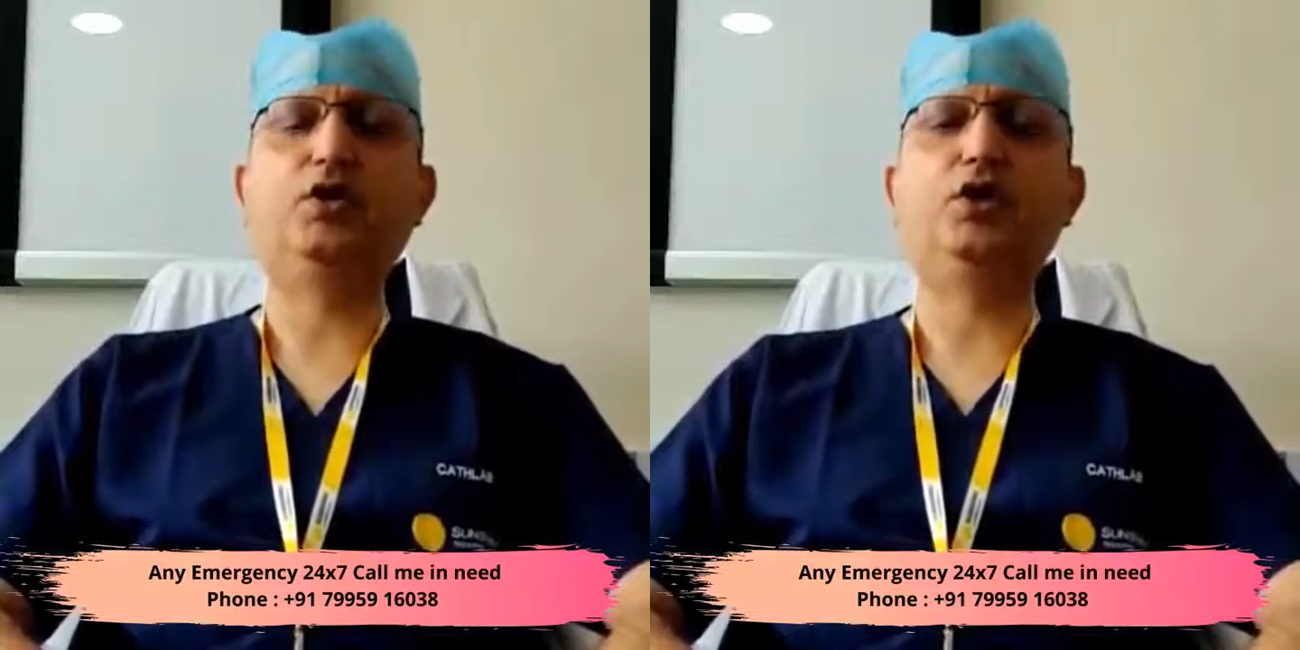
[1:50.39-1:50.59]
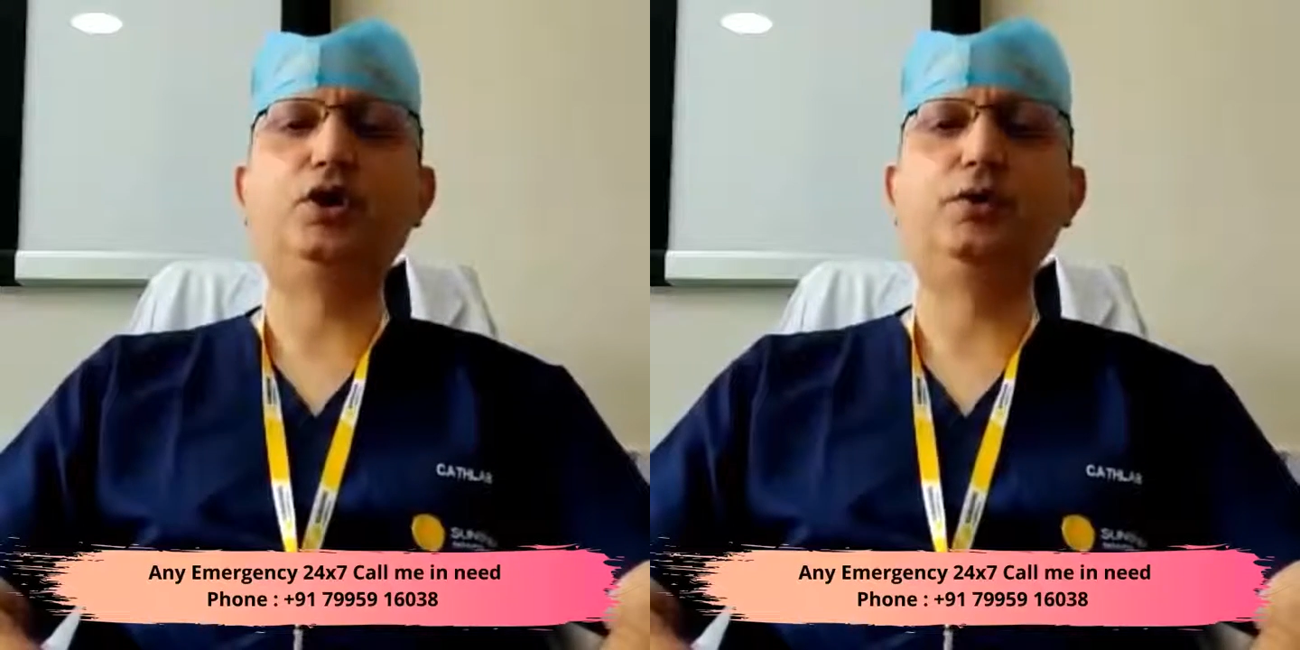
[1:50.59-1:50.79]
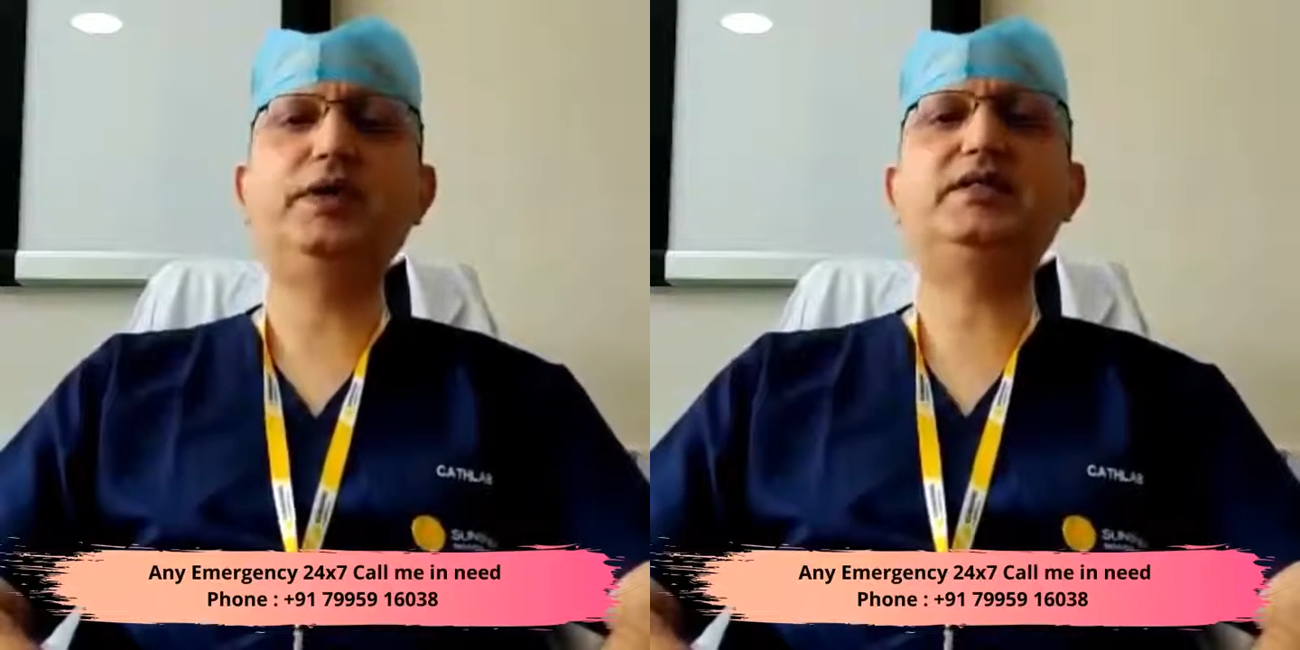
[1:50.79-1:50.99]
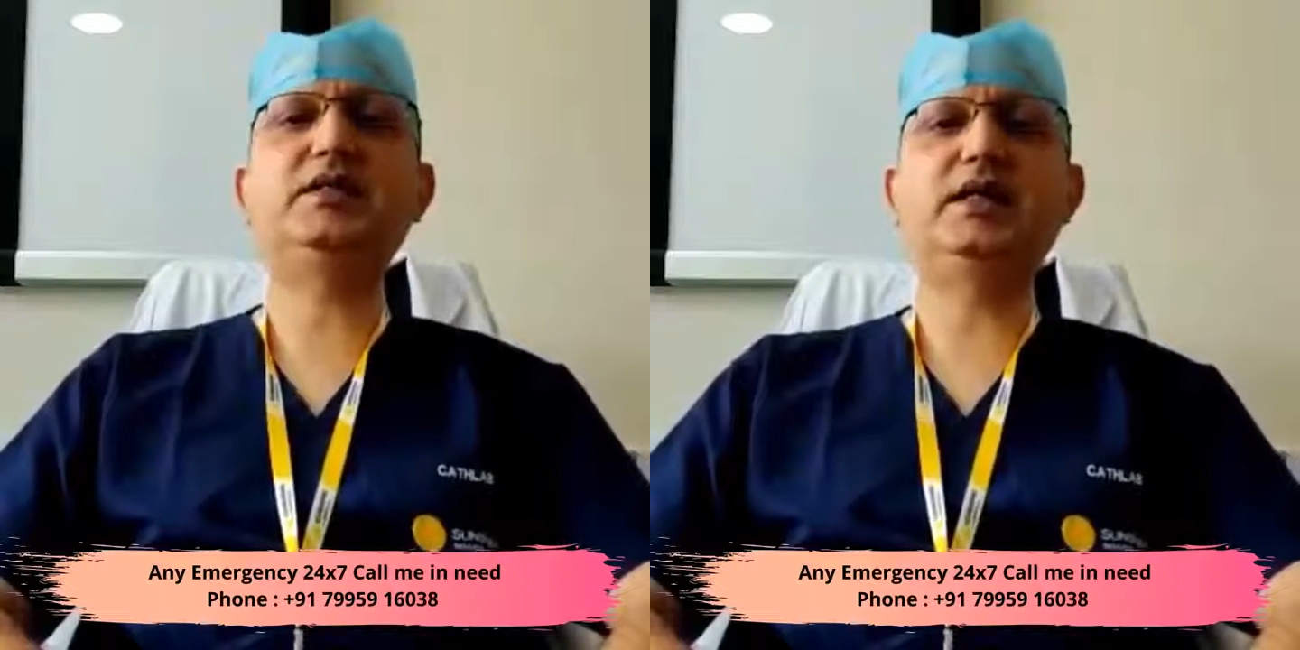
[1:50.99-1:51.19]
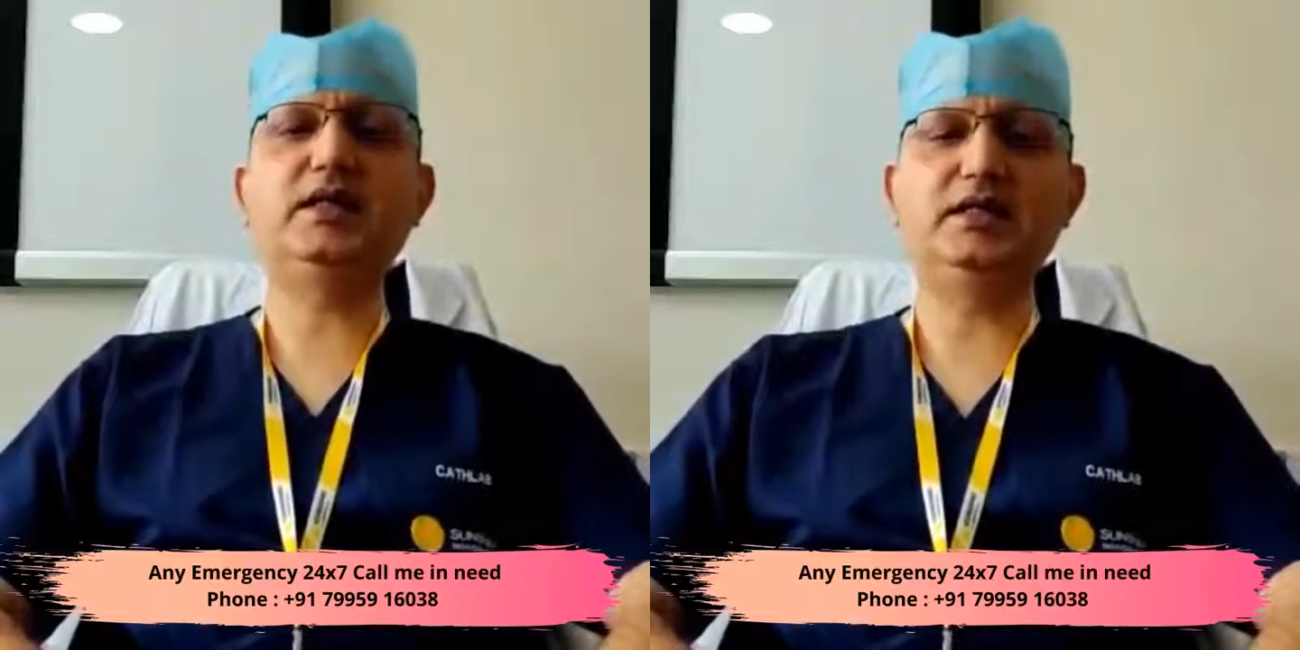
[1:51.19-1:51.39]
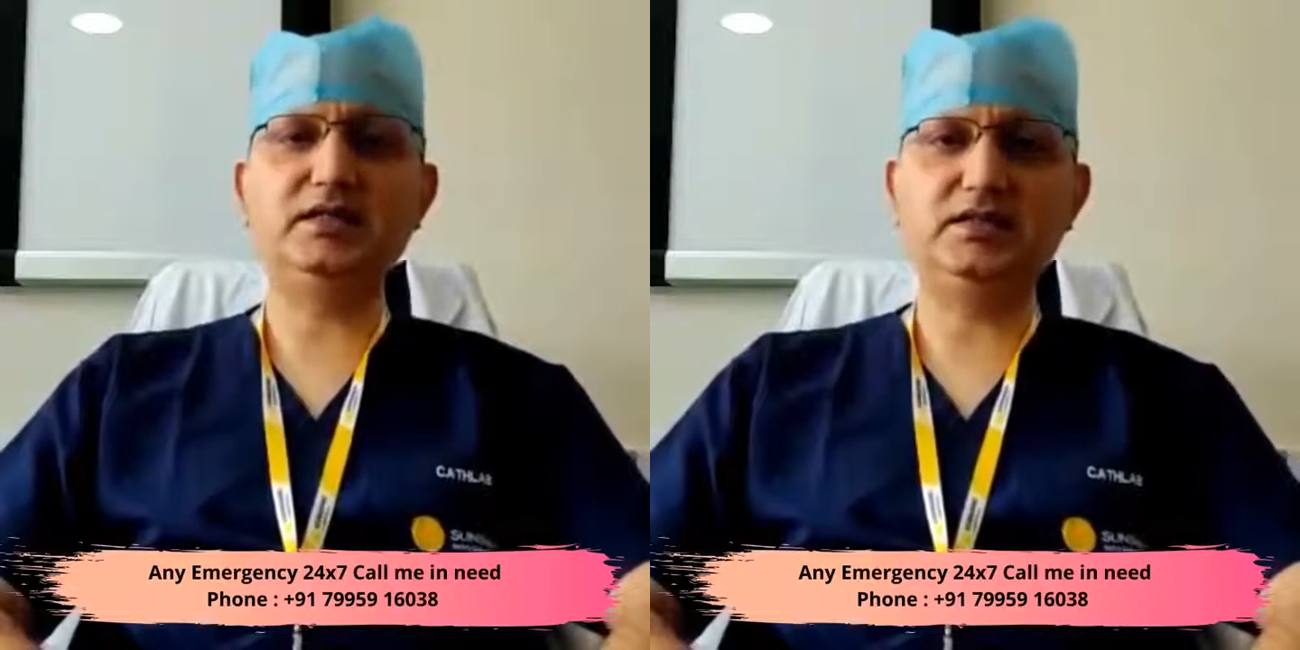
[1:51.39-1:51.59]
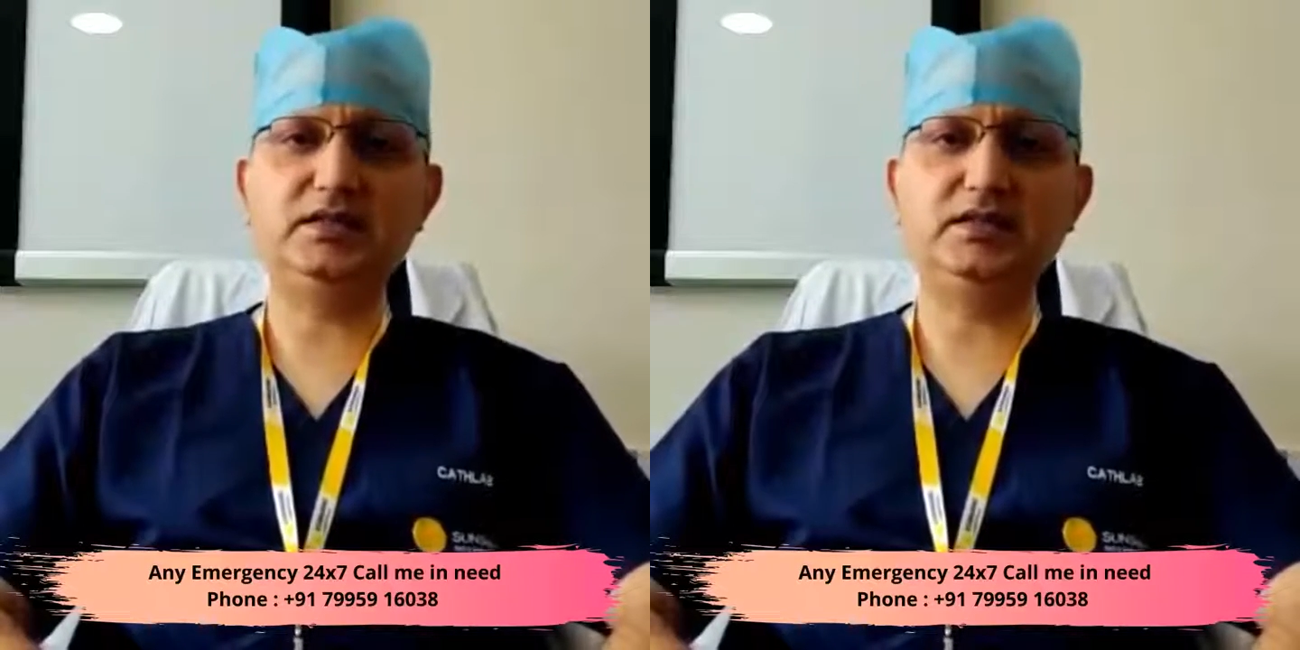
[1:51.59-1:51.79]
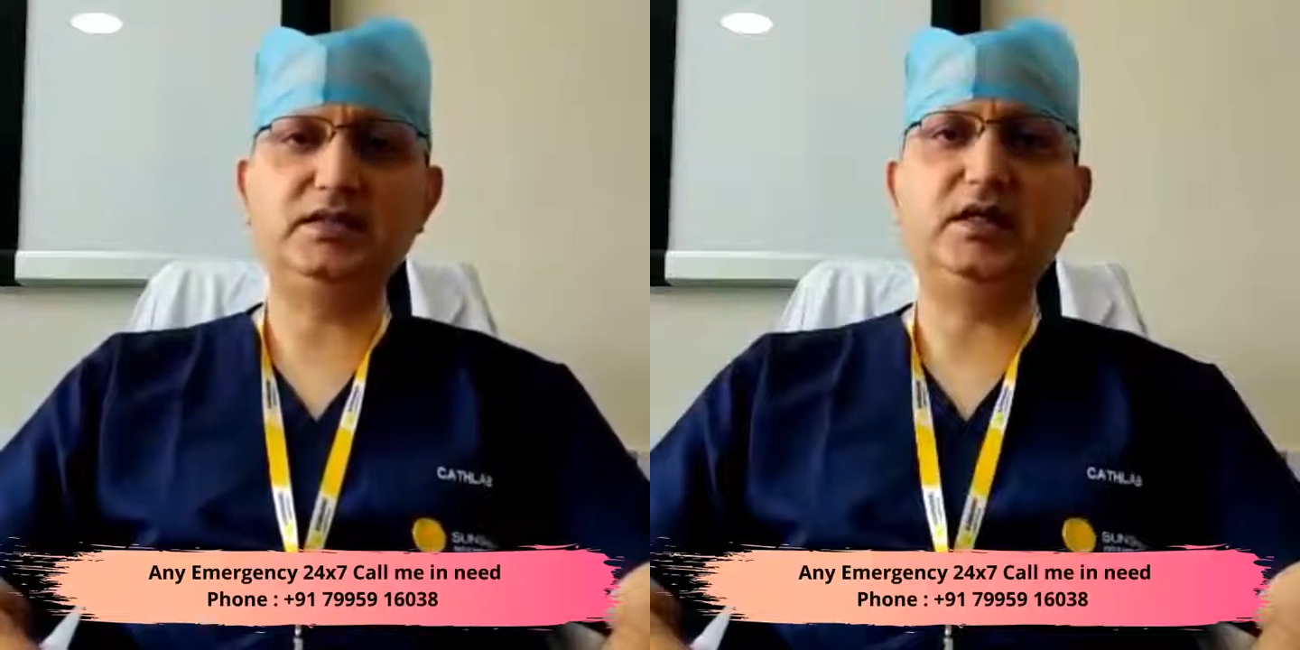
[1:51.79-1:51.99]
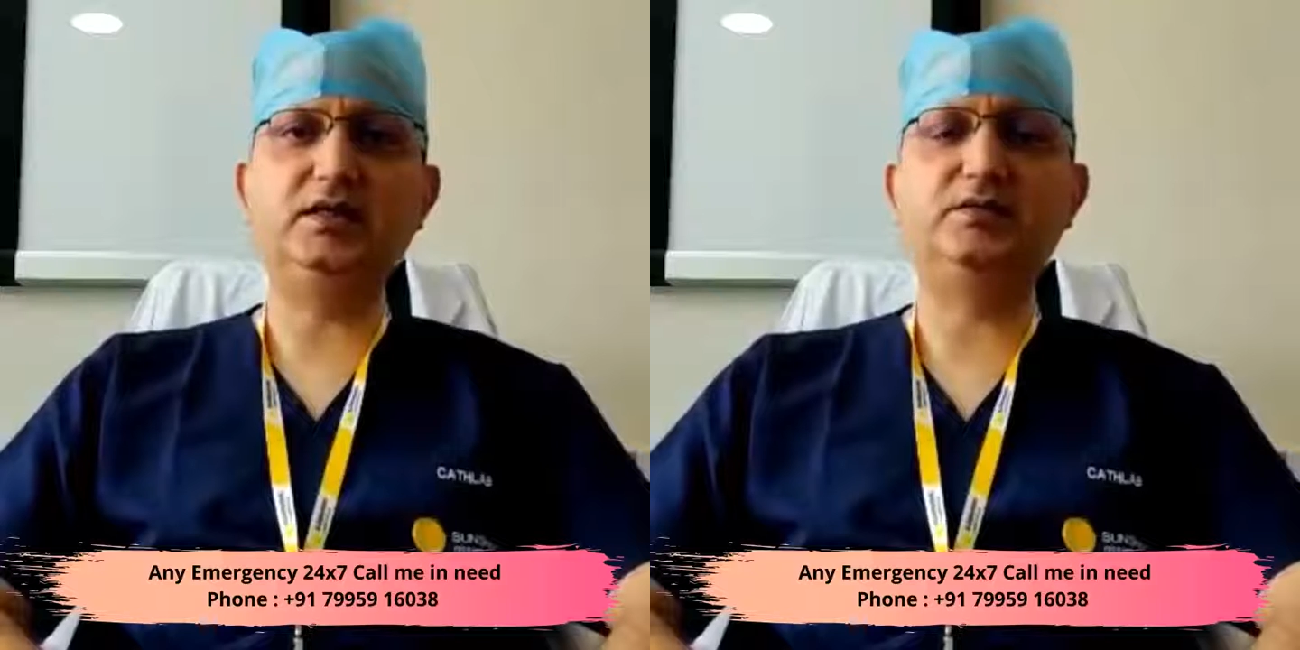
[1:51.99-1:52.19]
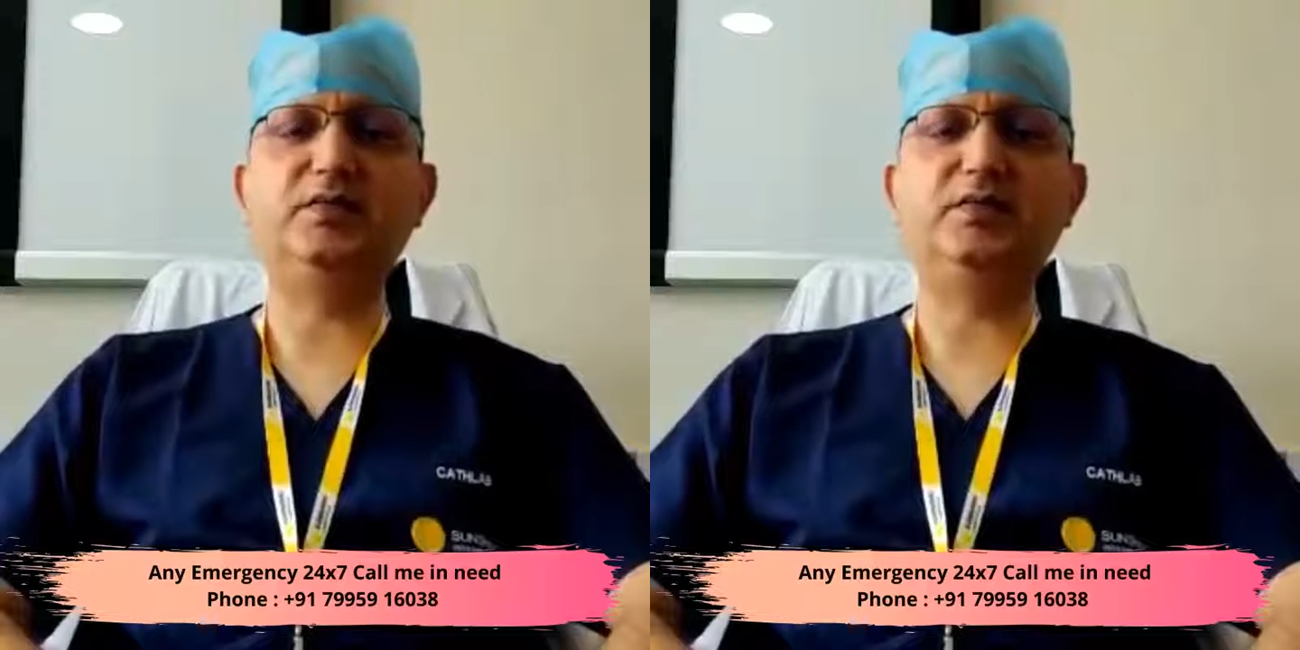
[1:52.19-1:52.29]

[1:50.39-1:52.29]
always get an ECG done